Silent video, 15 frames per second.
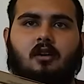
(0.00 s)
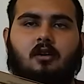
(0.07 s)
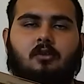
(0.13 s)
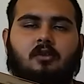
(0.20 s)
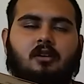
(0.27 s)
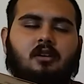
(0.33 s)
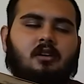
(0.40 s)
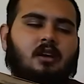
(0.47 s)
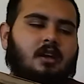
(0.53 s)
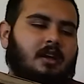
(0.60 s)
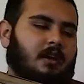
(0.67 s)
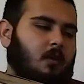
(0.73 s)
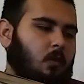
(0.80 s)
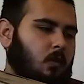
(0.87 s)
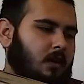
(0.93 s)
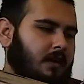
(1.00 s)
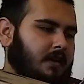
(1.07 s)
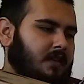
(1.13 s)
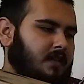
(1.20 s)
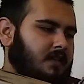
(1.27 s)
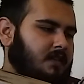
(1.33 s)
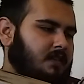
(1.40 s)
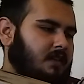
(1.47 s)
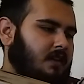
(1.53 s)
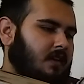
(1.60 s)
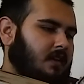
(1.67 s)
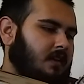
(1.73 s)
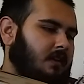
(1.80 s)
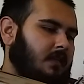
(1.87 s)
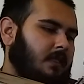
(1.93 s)
owner was
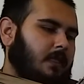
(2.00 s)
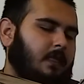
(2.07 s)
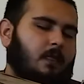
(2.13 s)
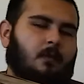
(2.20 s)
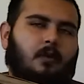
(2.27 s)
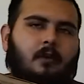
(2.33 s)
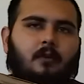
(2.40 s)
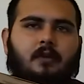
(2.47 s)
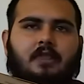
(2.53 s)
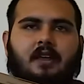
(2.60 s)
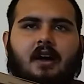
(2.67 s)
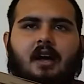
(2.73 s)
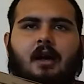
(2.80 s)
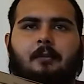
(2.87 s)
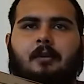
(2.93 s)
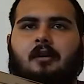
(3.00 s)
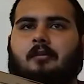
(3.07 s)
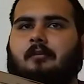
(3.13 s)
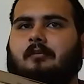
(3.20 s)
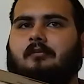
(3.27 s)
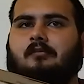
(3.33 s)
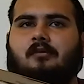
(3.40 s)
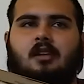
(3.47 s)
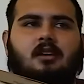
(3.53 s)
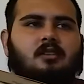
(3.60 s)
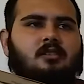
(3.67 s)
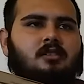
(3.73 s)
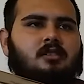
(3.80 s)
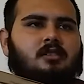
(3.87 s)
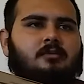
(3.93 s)
the one with the hop up.
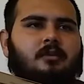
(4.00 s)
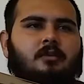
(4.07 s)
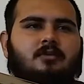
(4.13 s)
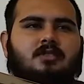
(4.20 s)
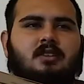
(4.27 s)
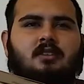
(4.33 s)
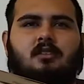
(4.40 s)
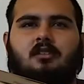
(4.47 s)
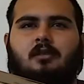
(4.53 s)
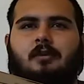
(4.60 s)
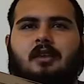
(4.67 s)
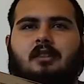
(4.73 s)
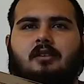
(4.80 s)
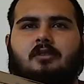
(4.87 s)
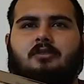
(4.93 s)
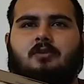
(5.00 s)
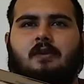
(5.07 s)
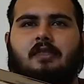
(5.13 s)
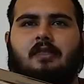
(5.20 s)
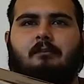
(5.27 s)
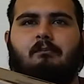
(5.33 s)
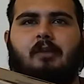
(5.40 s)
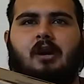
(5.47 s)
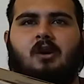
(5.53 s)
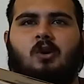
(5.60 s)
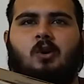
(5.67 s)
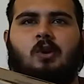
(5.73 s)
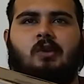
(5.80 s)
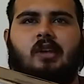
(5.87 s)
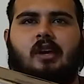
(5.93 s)
It was a little bit loose with the
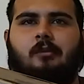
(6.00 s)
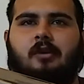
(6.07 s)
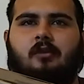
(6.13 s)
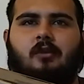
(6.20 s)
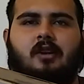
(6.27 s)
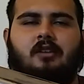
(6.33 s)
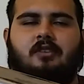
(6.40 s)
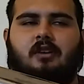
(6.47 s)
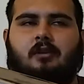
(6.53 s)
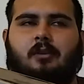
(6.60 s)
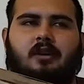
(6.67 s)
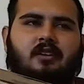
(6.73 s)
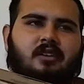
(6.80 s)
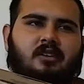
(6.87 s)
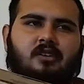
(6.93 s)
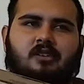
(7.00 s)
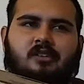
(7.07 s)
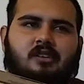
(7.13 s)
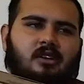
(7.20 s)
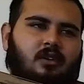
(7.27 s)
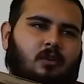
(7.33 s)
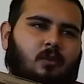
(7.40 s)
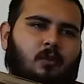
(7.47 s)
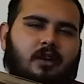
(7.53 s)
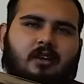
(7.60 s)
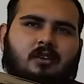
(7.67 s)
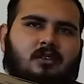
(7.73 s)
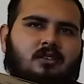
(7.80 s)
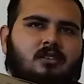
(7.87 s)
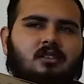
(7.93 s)
barrel. I mean, when I took it apart, it could,
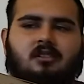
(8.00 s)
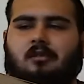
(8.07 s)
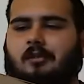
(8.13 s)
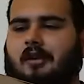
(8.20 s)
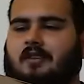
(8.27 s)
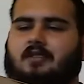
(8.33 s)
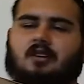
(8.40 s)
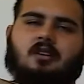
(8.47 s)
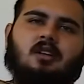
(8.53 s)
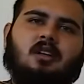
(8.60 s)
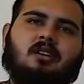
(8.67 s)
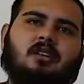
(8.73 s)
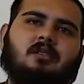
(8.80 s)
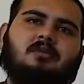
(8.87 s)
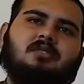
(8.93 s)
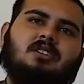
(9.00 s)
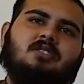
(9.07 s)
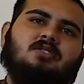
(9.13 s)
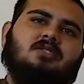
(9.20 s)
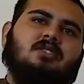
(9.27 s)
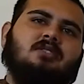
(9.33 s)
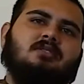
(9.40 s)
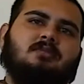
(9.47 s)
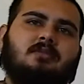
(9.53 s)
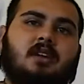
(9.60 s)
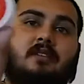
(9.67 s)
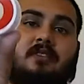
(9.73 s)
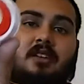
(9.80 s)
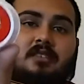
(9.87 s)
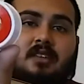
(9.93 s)
wiggle a little bit. So all I did was I just took some
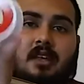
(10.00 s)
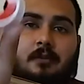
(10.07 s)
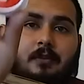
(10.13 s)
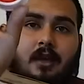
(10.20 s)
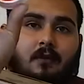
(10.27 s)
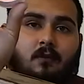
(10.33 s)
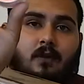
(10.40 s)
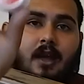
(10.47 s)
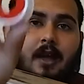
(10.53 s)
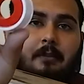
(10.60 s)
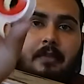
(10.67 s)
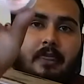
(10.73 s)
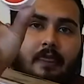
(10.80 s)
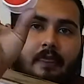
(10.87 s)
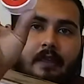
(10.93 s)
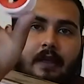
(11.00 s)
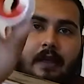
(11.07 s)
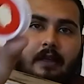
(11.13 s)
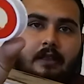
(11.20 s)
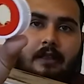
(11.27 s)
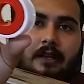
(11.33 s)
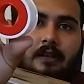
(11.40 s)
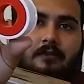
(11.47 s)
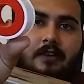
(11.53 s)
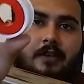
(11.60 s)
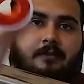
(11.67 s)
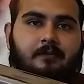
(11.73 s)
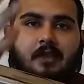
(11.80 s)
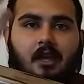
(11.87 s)
Teflon tape and wrapped the hell out of it.